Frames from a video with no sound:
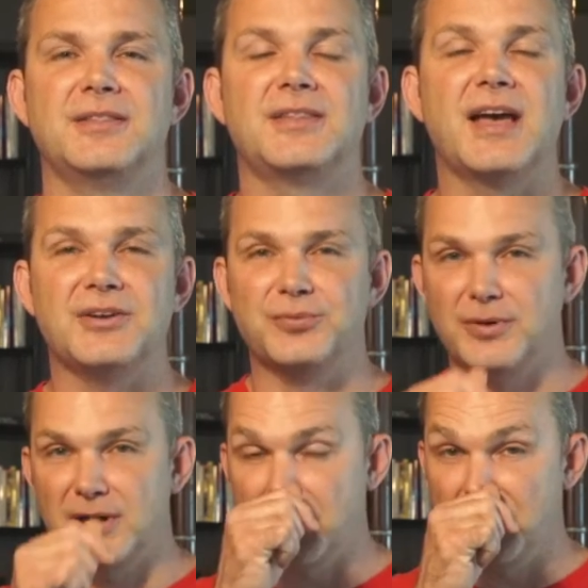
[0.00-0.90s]
that's
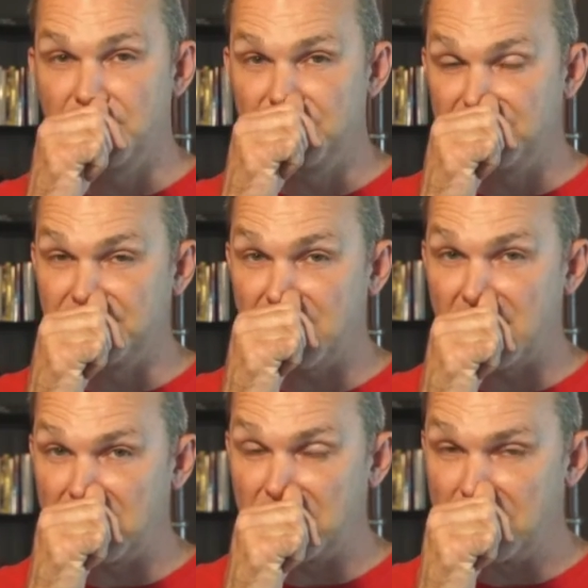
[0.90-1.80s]
what I most
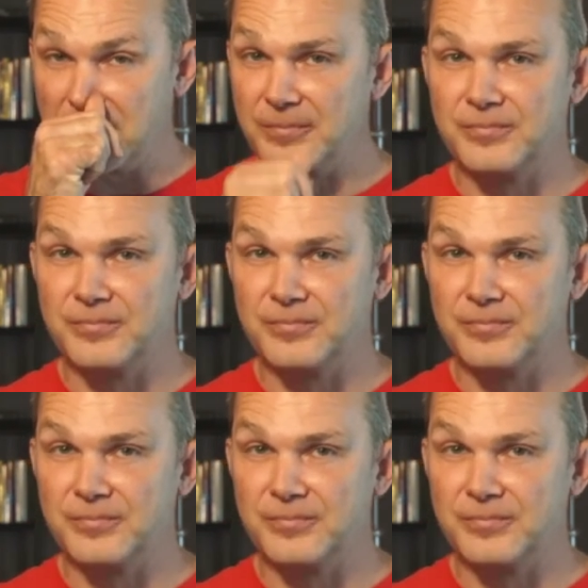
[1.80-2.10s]
desire.